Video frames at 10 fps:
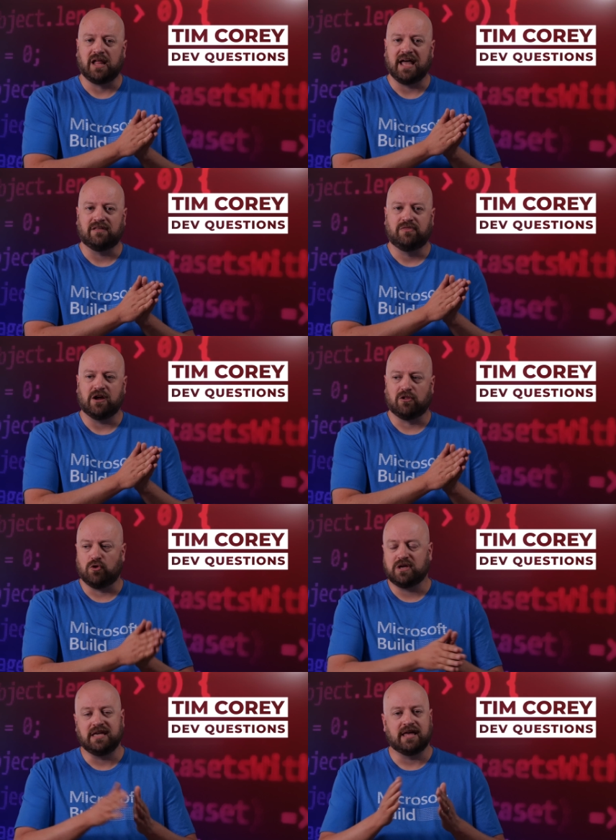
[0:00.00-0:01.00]
like
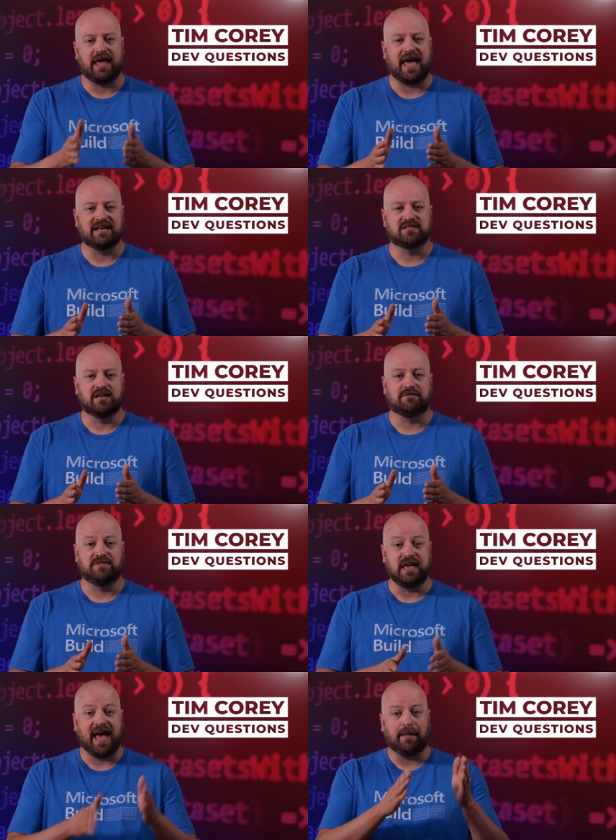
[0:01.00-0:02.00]
they're looking at it as
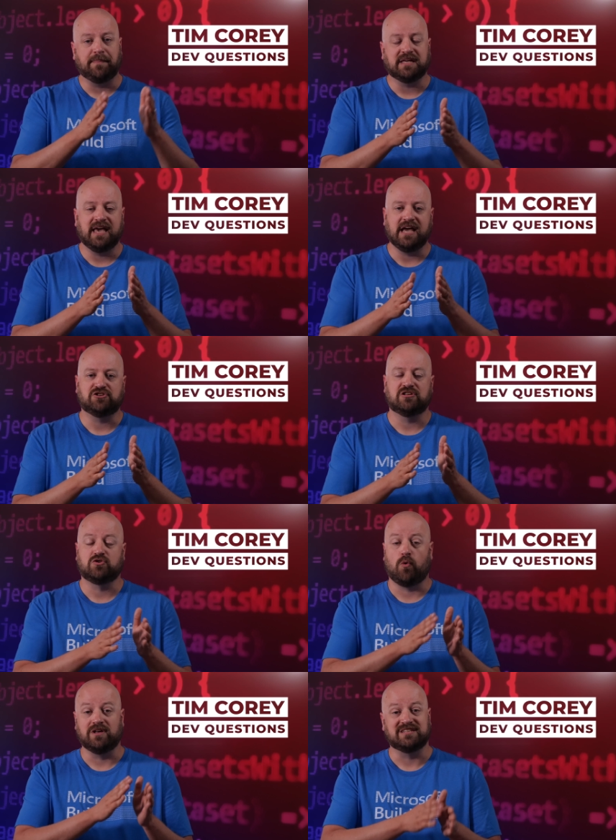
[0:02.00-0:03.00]
if the
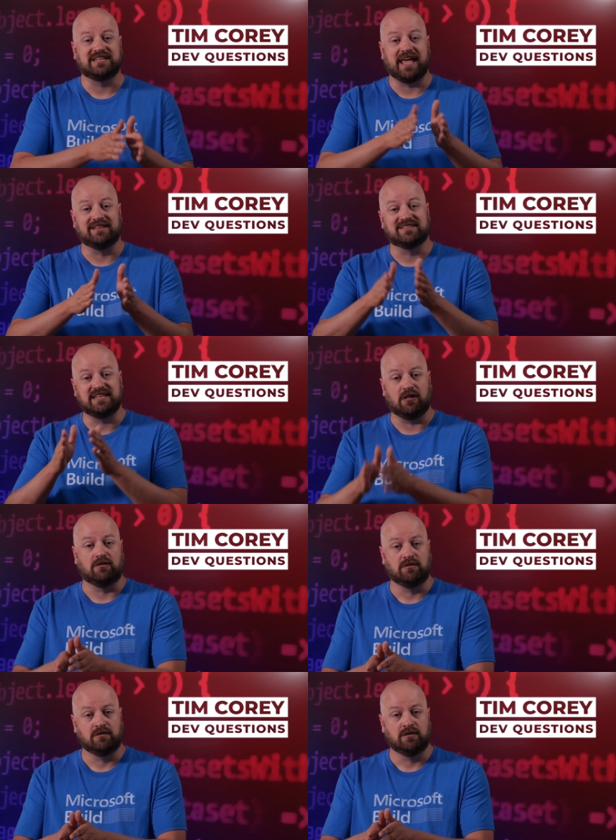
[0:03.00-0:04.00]
application is going to stand
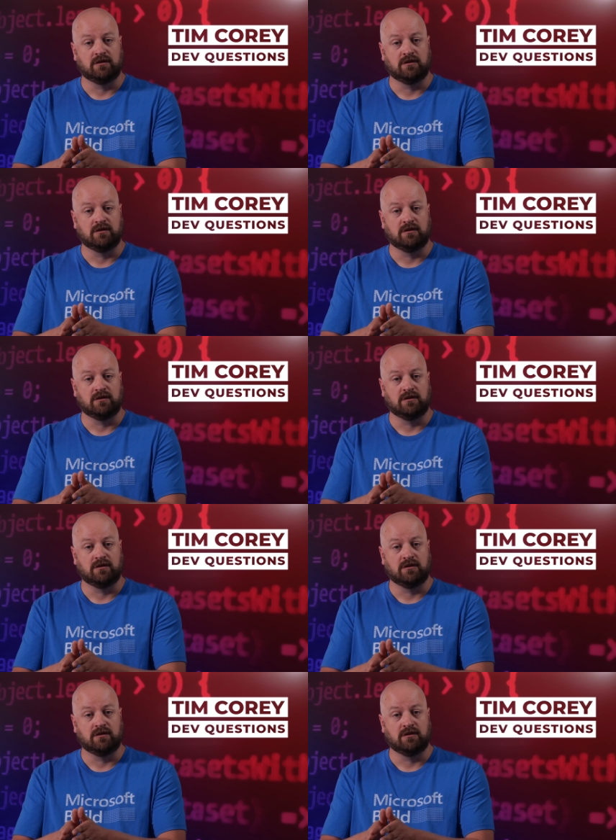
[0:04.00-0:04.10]
still,